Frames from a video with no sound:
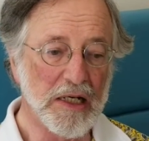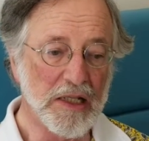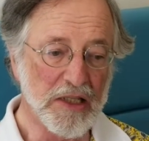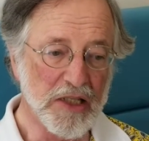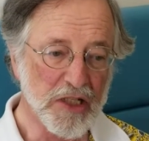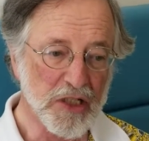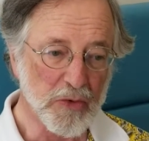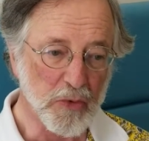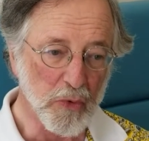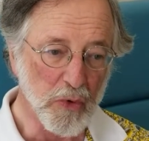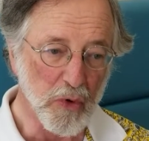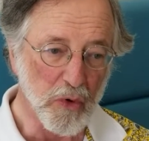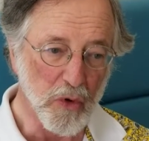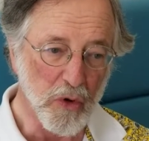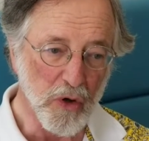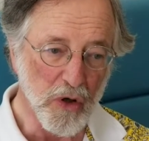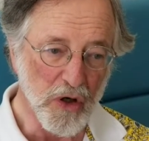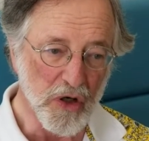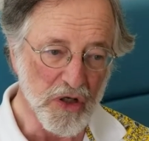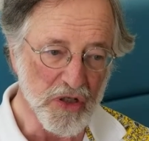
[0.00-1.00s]
This will
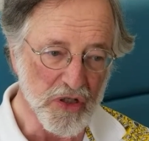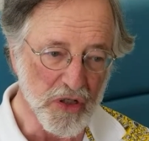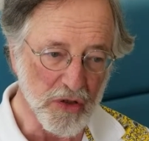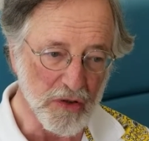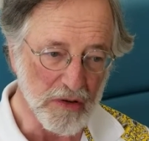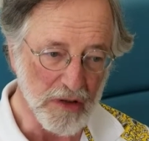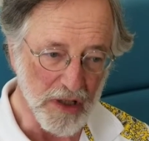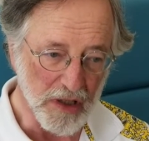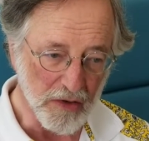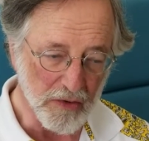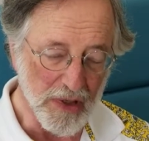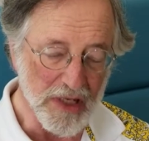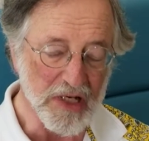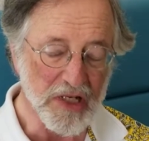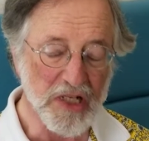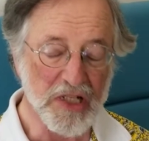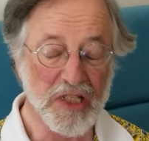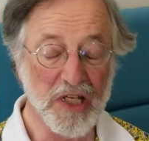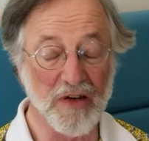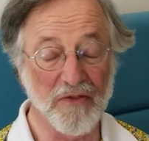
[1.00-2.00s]
cause great
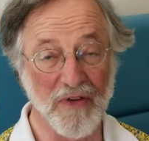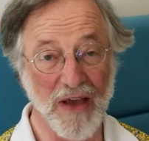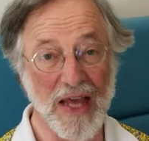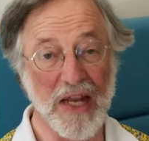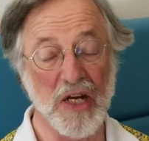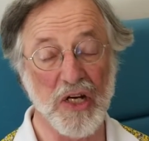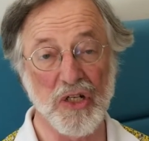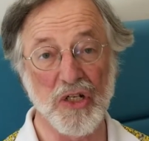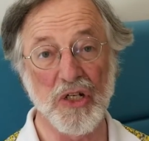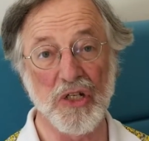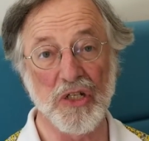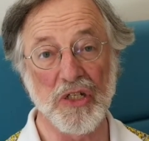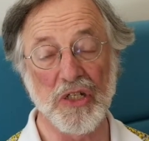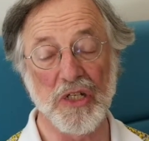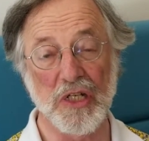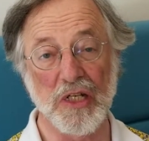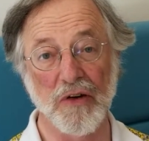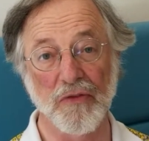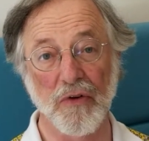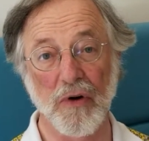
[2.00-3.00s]
disadvantages
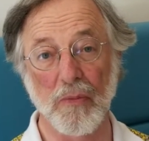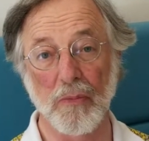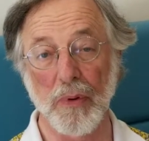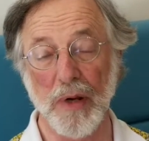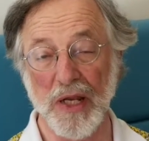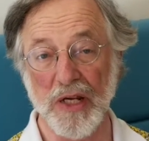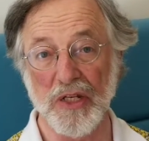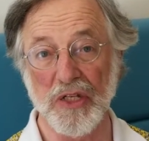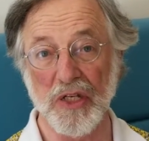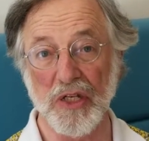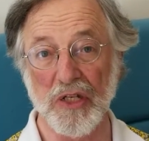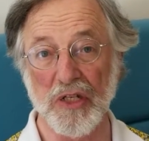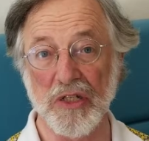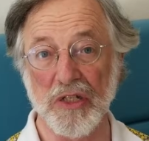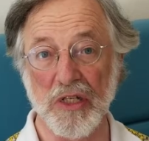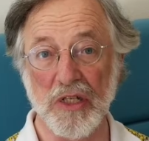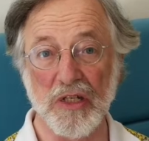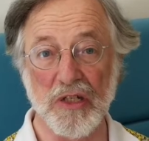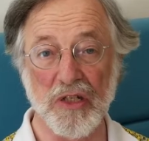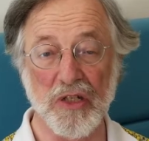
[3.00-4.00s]
to different
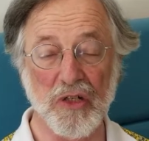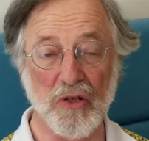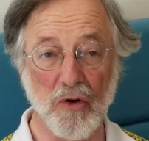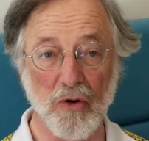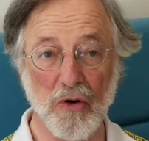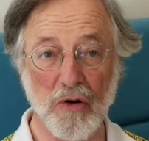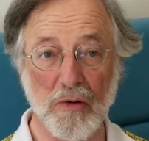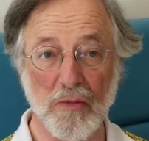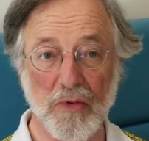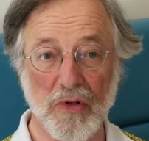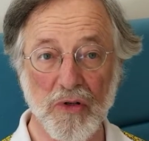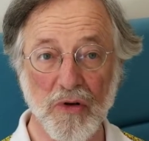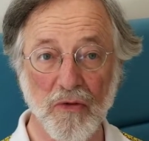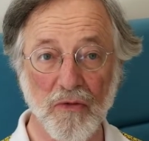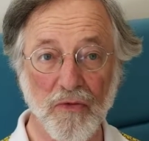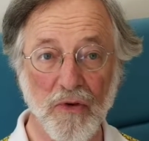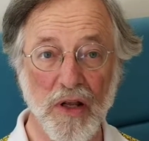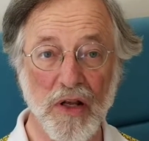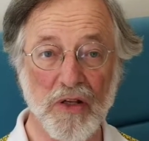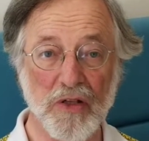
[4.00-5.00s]
places as storms or
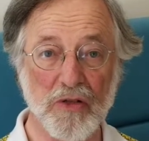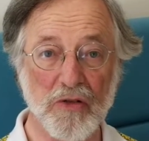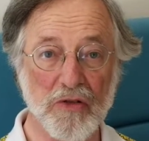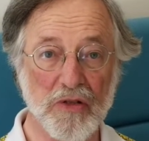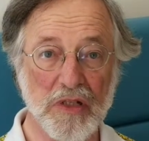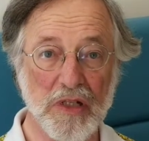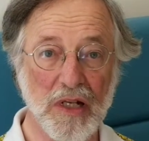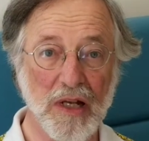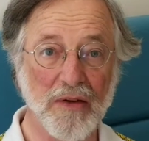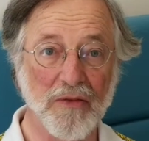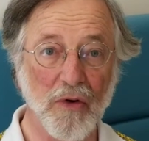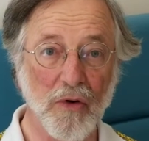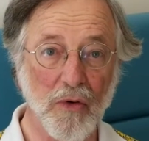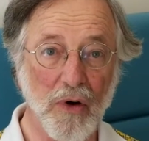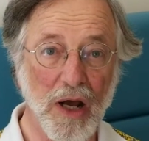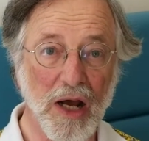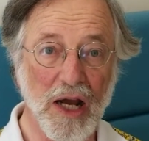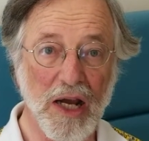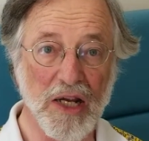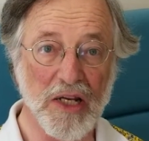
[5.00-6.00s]
floods or sea level
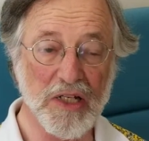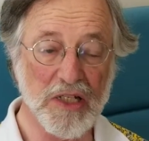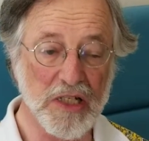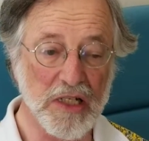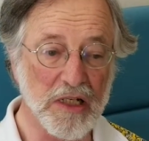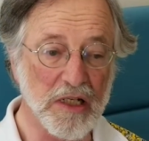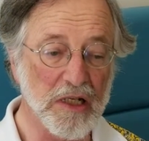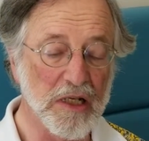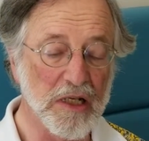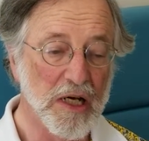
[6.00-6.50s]
rise